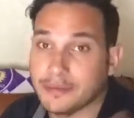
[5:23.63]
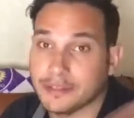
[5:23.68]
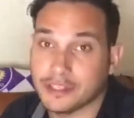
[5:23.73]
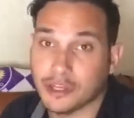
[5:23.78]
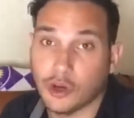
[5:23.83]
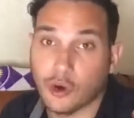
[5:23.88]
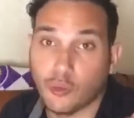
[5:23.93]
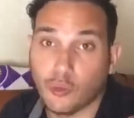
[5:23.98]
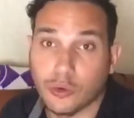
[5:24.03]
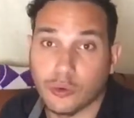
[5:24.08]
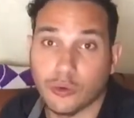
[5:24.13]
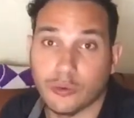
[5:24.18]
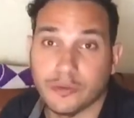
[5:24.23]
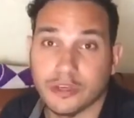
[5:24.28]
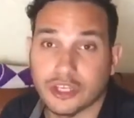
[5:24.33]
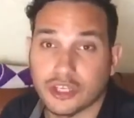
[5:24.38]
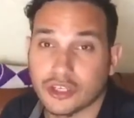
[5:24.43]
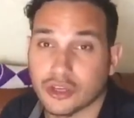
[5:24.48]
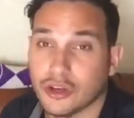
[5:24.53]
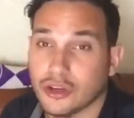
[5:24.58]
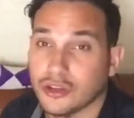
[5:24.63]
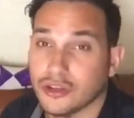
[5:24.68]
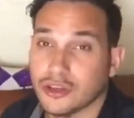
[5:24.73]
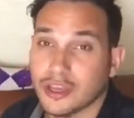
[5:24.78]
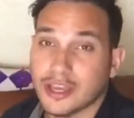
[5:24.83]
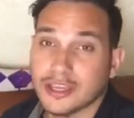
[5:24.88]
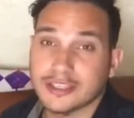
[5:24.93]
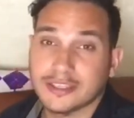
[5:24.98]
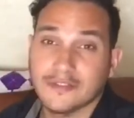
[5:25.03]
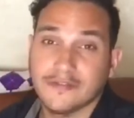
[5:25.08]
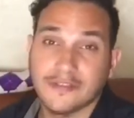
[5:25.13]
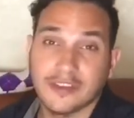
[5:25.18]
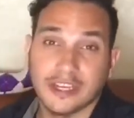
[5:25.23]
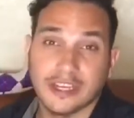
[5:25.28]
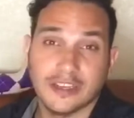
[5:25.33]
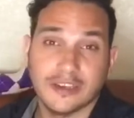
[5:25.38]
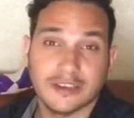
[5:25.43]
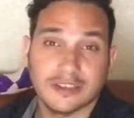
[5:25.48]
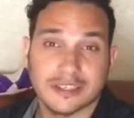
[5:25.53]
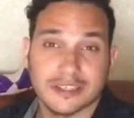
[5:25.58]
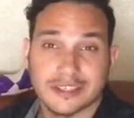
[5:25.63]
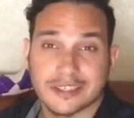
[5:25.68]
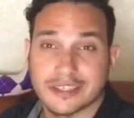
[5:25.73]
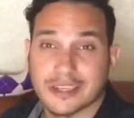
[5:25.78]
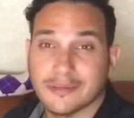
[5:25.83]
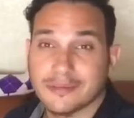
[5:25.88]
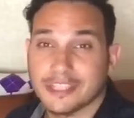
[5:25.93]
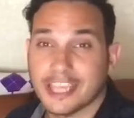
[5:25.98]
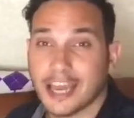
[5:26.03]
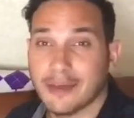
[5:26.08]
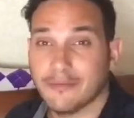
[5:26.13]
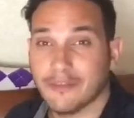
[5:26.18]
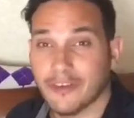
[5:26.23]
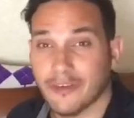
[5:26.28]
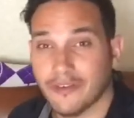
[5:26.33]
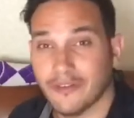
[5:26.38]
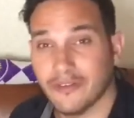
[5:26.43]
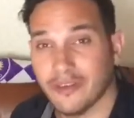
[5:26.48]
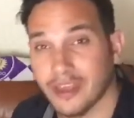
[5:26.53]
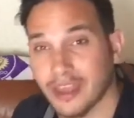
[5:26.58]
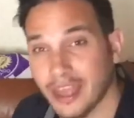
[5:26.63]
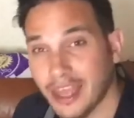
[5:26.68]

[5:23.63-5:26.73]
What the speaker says: So we will be showing you guys some videos and some type of